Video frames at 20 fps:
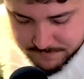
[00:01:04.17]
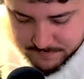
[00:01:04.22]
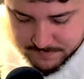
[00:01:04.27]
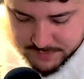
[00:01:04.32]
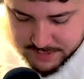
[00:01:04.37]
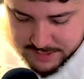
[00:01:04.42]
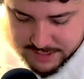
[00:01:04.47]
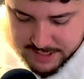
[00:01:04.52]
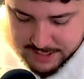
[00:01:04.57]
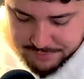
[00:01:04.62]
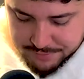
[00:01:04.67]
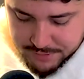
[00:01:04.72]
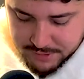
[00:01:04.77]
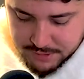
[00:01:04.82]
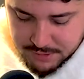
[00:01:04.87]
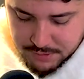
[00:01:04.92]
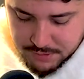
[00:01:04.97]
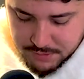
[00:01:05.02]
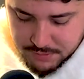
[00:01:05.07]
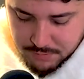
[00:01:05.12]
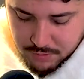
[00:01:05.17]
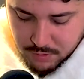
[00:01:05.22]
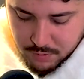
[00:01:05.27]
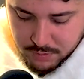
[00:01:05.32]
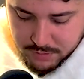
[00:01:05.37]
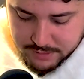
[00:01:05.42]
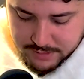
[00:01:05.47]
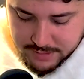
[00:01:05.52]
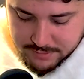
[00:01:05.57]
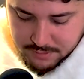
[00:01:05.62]
I think you can roll
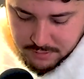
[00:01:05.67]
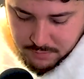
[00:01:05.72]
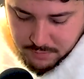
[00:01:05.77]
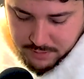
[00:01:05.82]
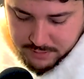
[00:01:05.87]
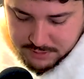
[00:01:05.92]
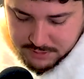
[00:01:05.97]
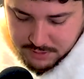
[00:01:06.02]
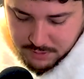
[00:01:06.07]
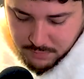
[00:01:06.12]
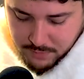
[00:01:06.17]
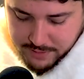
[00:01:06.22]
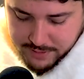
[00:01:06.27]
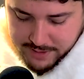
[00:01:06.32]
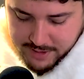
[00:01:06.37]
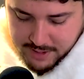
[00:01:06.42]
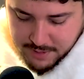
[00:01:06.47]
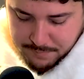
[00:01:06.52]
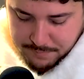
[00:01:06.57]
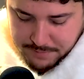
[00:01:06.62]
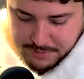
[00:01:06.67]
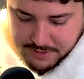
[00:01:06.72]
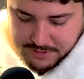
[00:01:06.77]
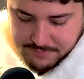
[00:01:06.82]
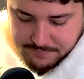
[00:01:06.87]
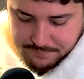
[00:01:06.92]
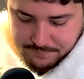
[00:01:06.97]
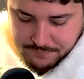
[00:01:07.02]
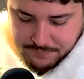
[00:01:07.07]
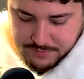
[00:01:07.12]
with that the rest of the way out.
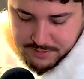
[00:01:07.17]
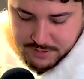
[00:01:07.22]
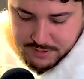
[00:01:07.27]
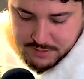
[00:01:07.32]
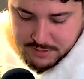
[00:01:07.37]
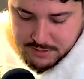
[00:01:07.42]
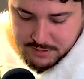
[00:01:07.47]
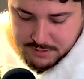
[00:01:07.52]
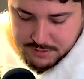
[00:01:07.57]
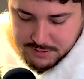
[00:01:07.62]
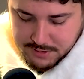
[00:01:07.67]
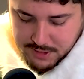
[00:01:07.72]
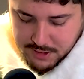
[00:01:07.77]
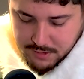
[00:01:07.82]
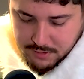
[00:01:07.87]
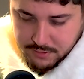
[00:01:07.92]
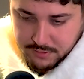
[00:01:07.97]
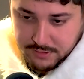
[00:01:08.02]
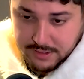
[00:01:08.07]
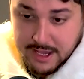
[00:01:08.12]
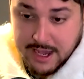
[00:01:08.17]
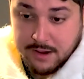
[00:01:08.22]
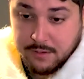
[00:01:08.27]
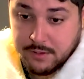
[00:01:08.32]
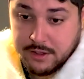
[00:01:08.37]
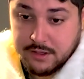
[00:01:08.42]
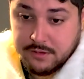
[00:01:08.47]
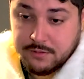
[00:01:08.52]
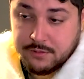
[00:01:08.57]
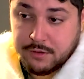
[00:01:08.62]
But so yeah,
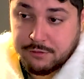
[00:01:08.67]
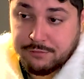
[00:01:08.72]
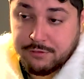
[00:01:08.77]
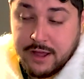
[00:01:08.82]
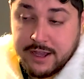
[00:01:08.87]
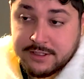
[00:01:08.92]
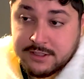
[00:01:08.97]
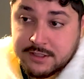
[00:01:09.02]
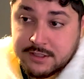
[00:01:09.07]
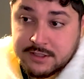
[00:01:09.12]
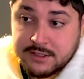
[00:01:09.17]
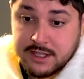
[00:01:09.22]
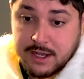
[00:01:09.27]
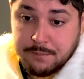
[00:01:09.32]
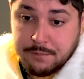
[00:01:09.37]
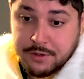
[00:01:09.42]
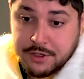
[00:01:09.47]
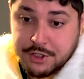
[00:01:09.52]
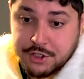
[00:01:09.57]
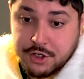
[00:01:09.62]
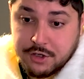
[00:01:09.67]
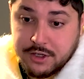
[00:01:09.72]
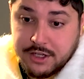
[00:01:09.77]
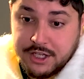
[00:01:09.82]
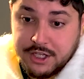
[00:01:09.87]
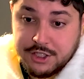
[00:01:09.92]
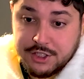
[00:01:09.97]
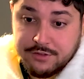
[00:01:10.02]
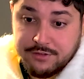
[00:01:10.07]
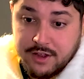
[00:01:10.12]
the flexes. I'm pretty sure
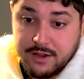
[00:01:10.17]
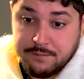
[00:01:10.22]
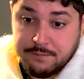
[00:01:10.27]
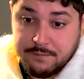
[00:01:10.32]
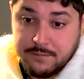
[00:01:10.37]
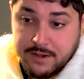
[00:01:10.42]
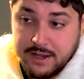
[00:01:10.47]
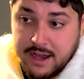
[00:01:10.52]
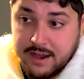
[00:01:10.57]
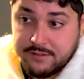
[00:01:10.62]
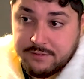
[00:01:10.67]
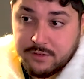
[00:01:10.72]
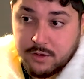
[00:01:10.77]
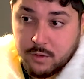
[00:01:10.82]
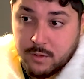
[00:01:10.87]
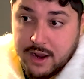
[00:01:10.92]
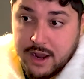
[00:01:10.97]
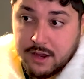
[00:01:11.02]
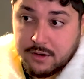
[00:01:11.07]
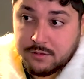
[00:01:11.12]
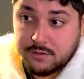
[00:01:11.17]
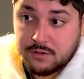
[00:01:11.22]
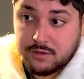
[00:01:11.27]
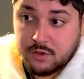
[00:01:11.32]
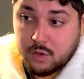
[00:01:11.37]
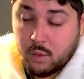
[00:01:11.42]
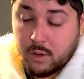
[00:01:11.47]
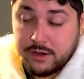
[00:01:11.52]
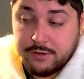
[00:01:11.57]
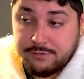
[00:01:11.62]
each of them had around
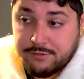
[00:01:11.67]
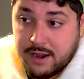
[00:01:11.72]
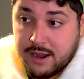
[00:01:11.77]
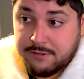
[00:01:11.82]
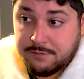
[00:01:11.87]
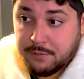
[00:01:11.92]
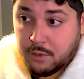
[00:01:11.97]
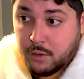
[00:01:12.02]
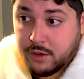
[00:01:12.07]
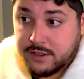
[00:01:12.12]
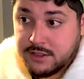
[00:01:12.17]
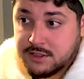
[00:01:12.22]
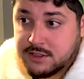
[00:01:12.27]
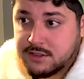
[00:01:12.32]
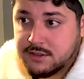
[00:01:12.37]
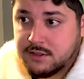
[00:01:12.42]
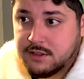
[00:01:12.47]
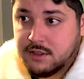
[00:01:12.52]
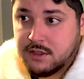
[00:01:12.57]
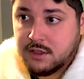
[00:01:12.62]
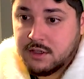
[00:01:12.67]
25 points.